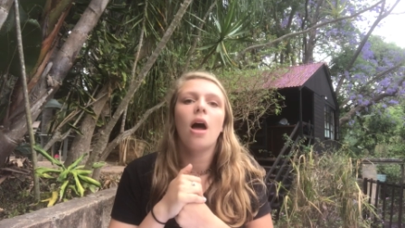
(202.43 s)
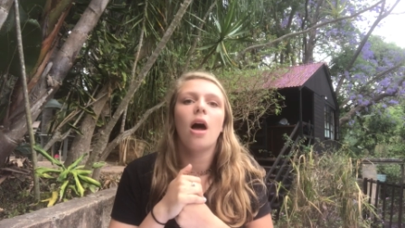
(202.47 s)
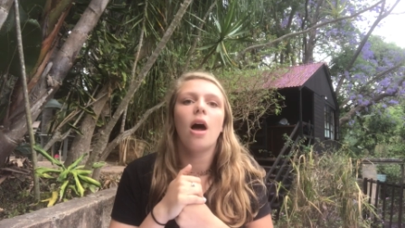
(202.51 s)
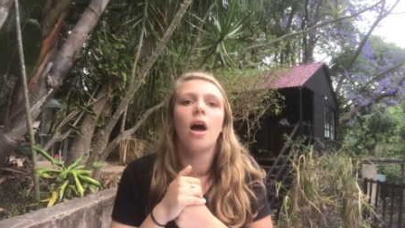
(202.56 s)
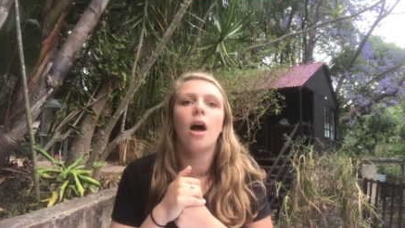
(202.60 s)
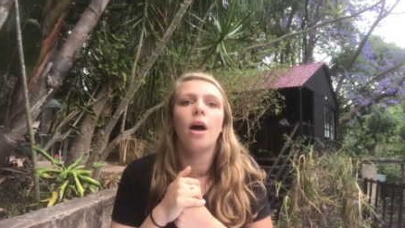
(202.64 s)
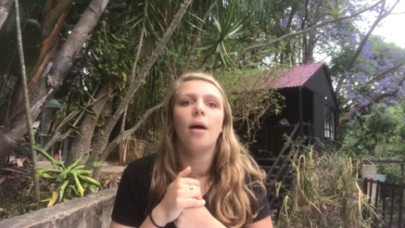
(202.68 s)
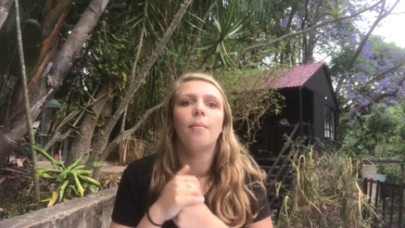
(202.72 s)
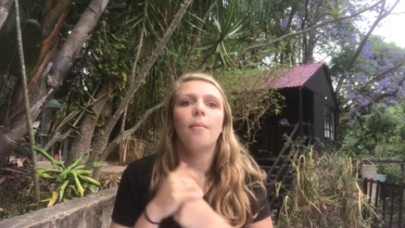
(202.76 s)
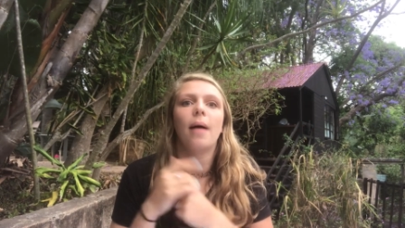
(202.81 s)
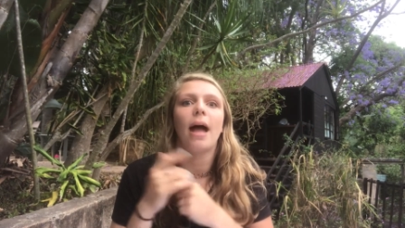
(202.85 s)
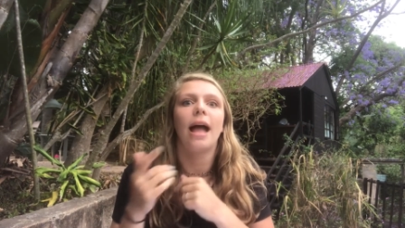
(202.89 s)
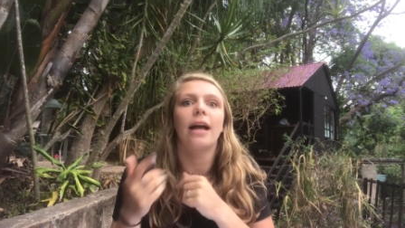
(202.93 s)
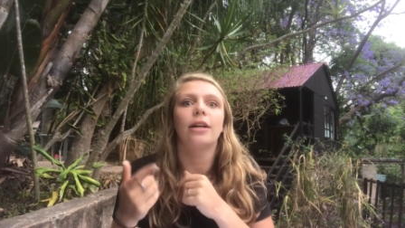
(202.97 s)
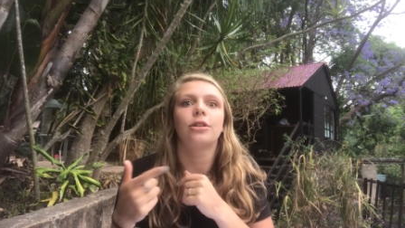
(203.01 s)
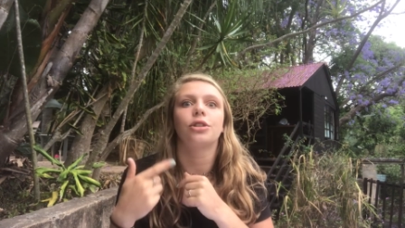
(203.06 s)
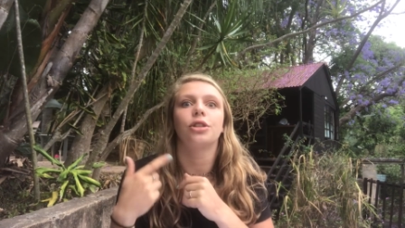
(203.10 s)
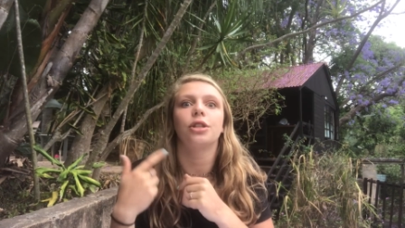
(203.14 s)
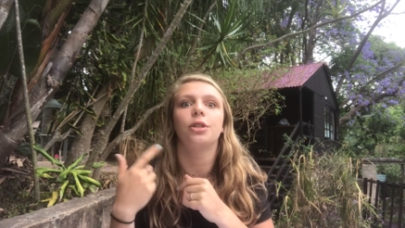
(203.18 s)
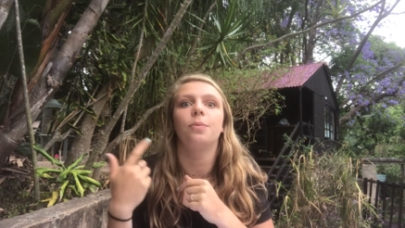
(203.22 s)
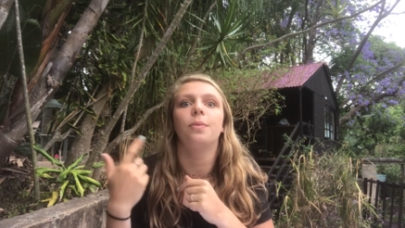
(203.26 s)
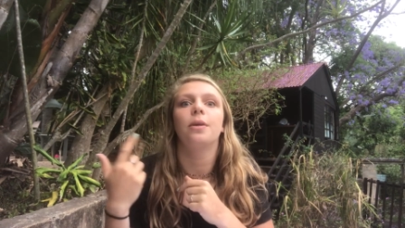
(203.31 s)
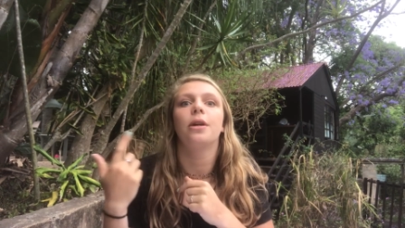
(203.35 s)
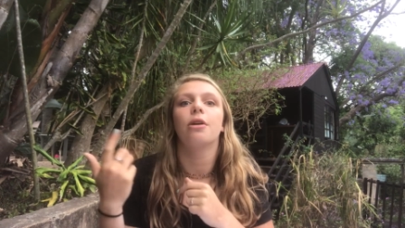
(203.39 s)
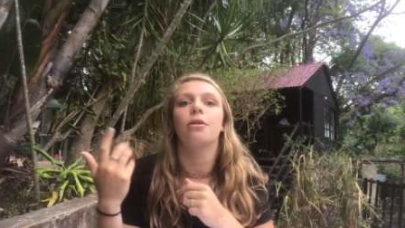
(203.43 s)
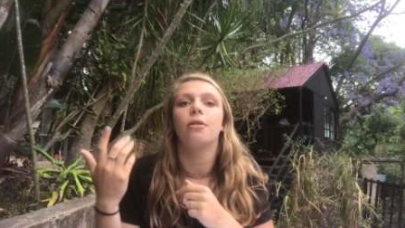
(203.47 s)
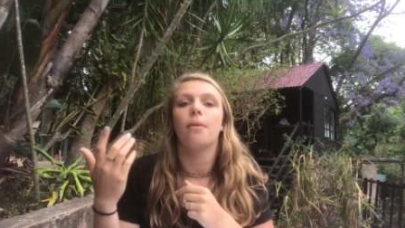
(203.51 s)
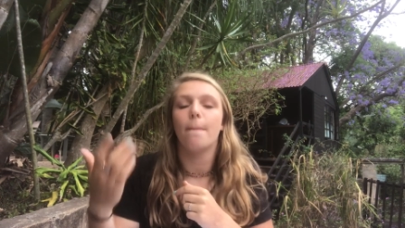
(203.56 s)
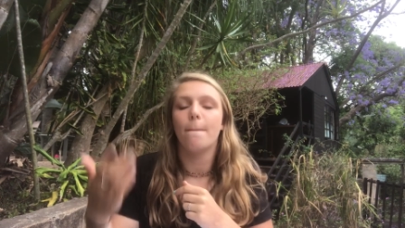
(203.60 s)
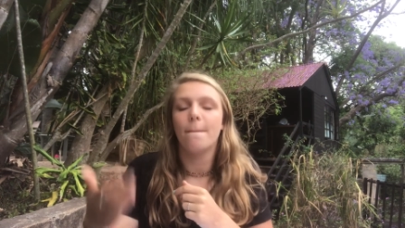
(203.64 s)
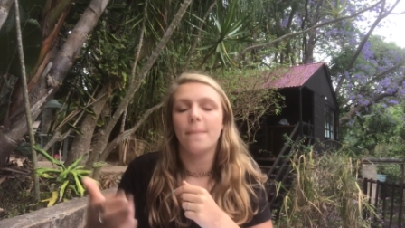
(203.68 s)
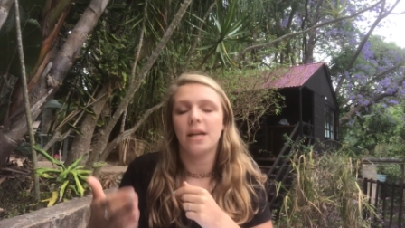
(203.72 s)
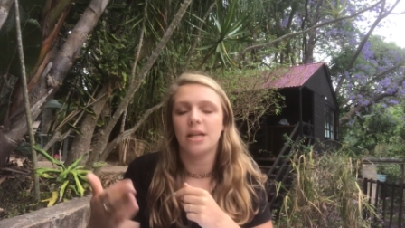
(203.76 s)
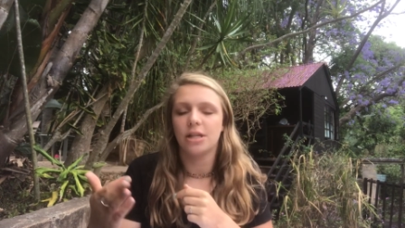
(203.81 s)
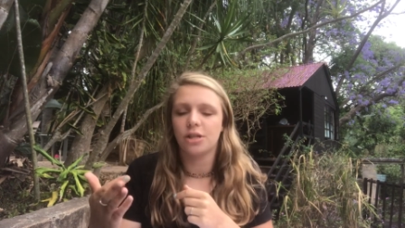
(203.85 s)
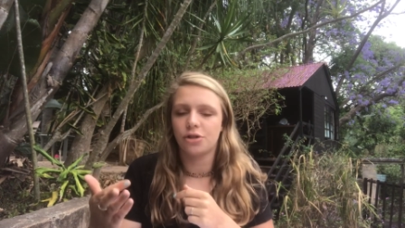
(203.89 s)
um, actually we go to
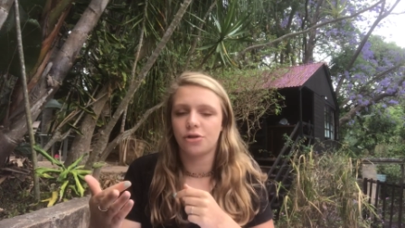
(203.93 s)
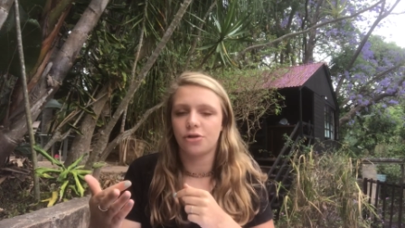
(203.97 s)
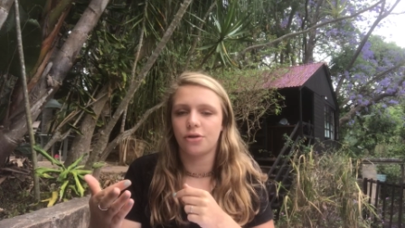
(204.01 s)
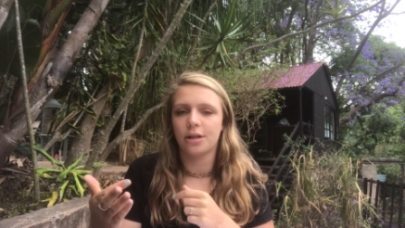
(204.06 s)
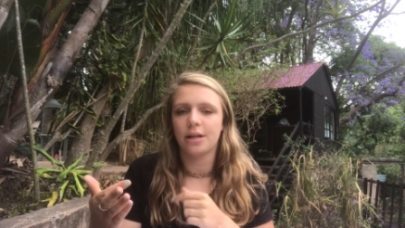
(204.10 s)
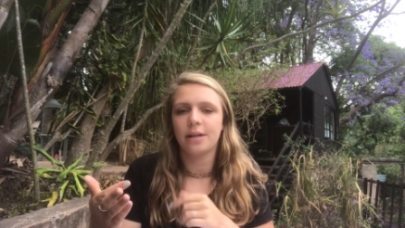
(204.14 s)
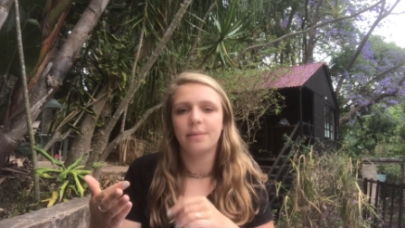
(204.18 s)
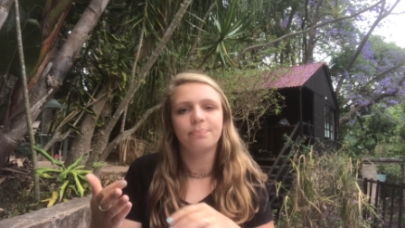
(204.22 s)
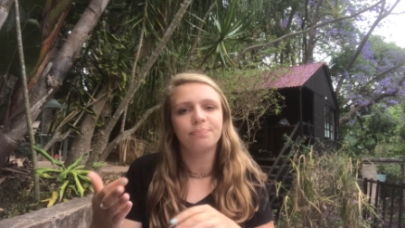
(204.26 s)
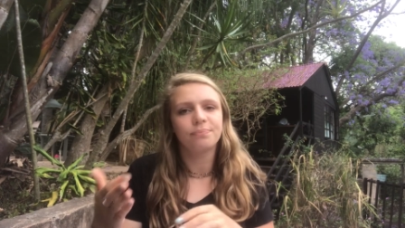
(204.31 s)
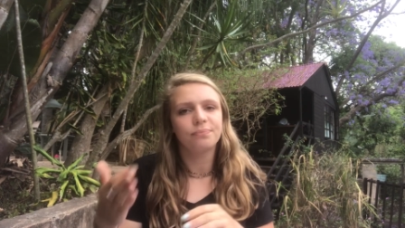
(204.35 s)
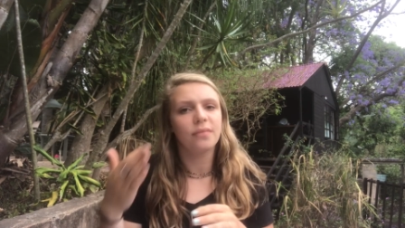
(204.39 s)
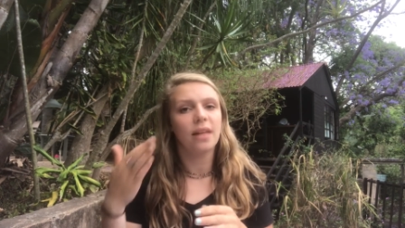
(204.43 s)
ministry